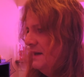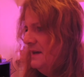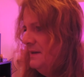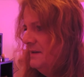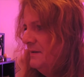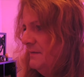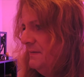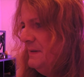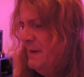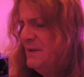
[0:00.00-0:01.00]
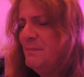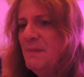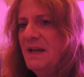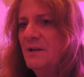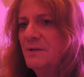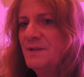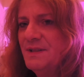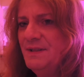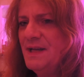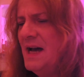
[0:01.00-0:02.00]
had a female to male
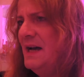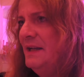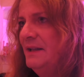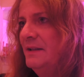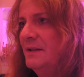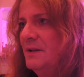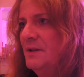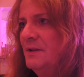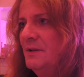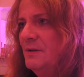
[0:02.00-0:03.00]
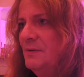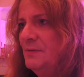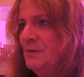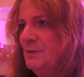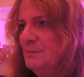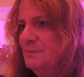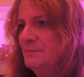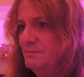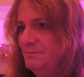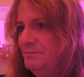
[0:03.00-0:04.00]
die from
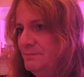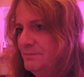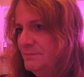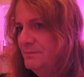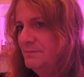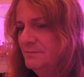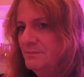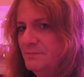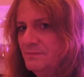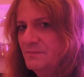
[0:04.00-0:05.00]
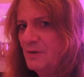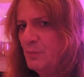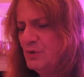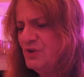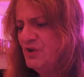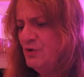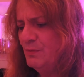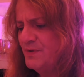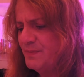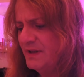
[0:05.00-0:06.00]
purple
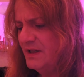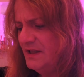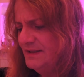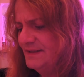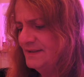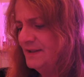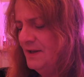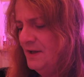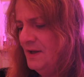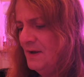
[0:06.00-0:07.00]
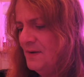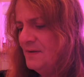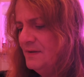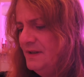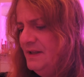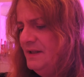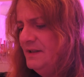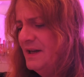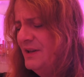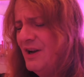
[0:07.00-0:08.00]
tumors because the
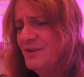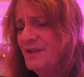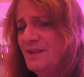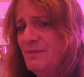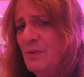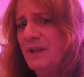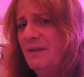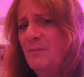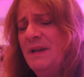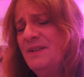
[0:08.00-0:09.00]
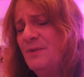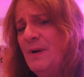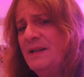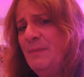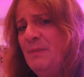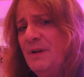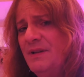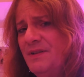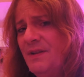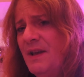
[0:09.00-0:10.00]
gynecologist didn't want to give him a hysterectomy
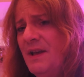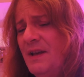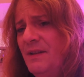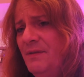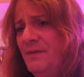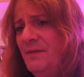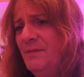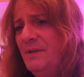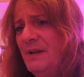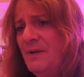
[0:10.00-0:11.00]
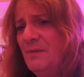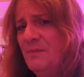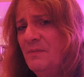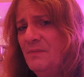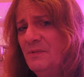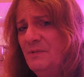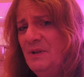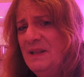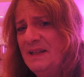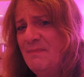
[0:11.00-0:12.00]
because, you know,
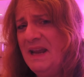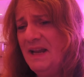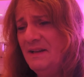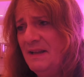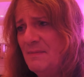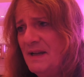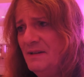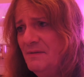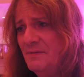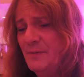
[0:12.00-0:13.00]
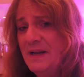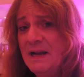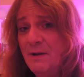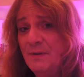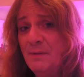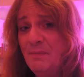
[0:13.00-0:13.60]
looking like a man, they might freak out their